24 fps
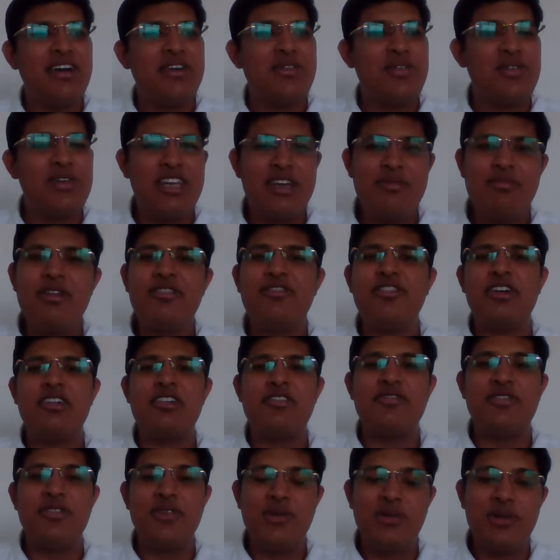only before
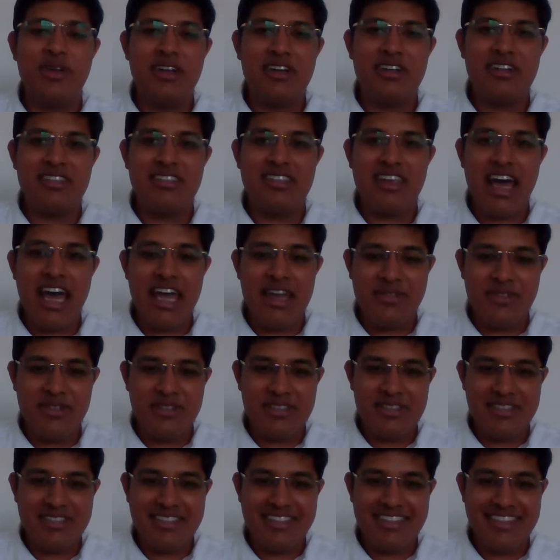a few years I
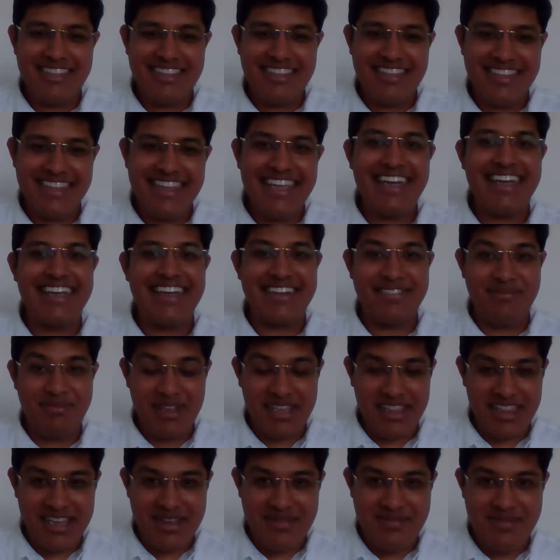was there,
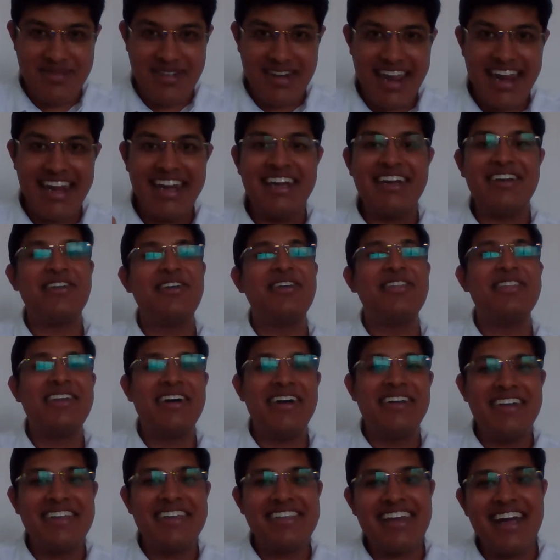matlab, right on the
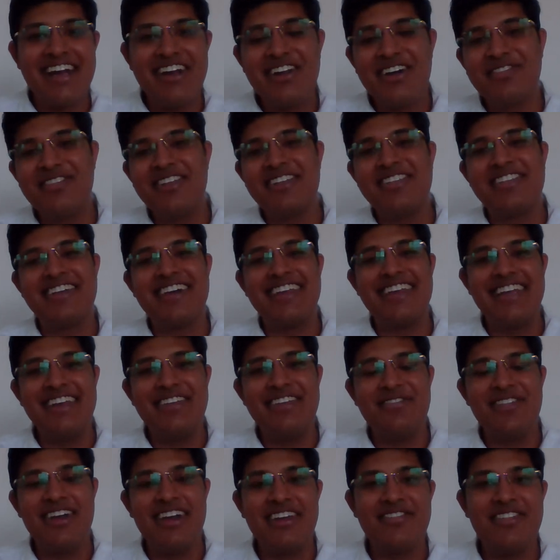other side of the
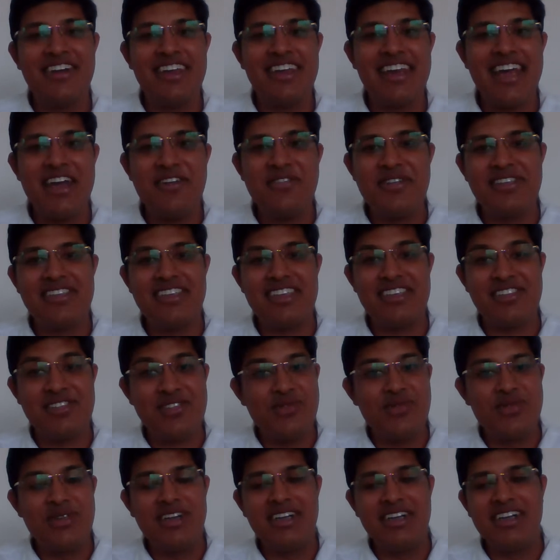screen where I was a
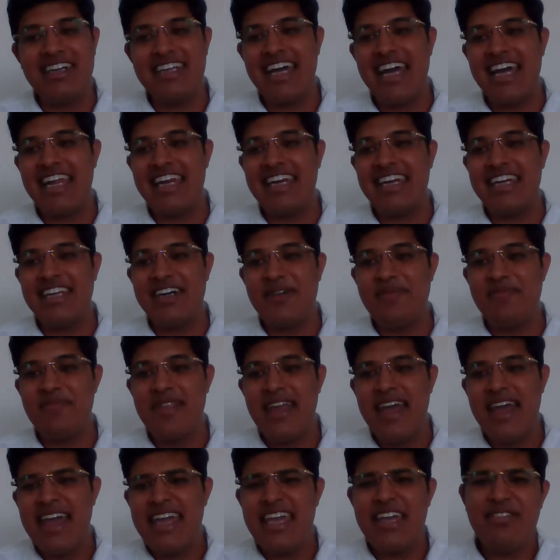student, and
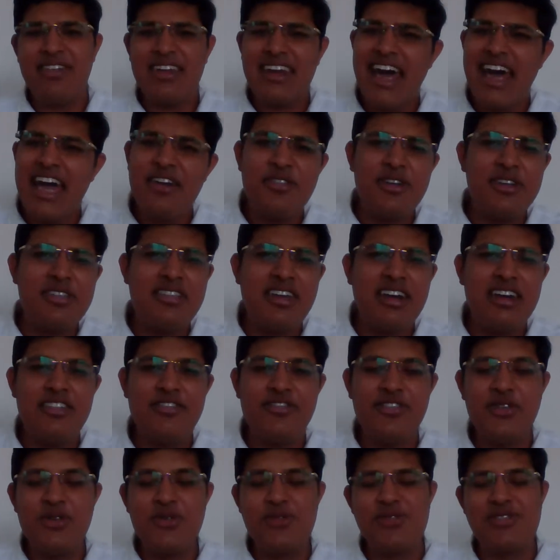even I was
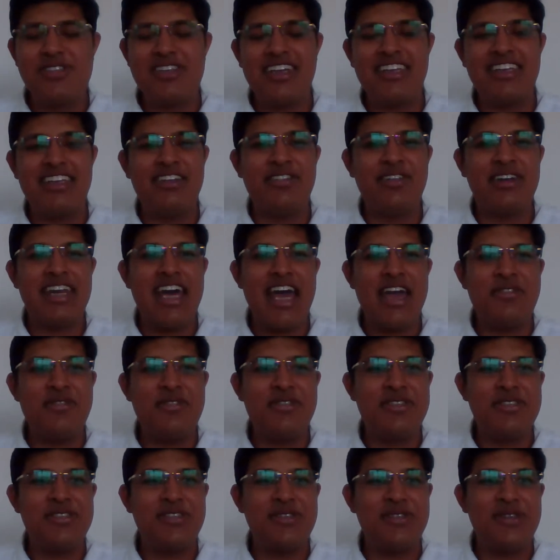confused, and even I
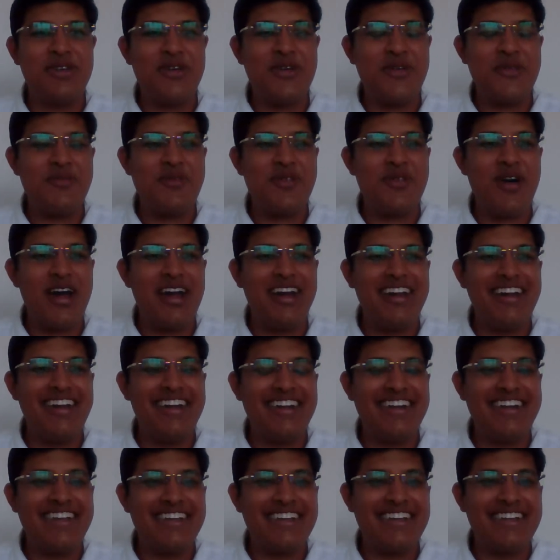was,
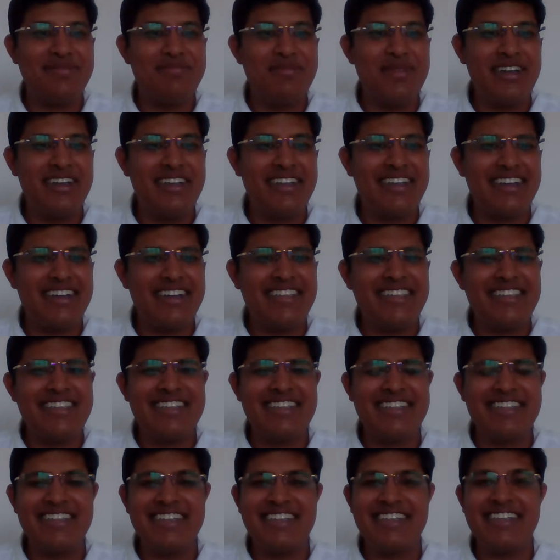quite a bit
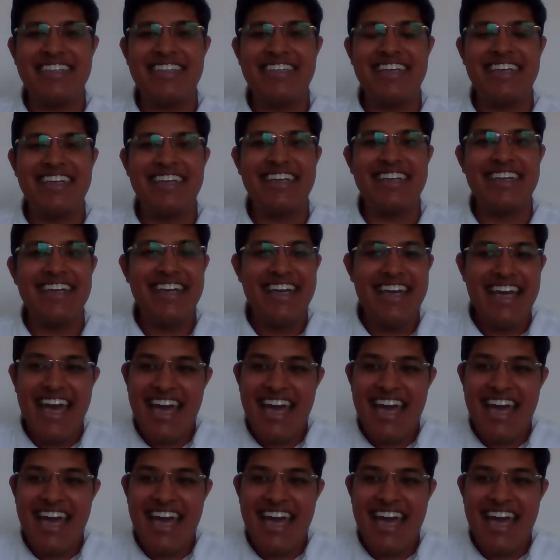uncertain ke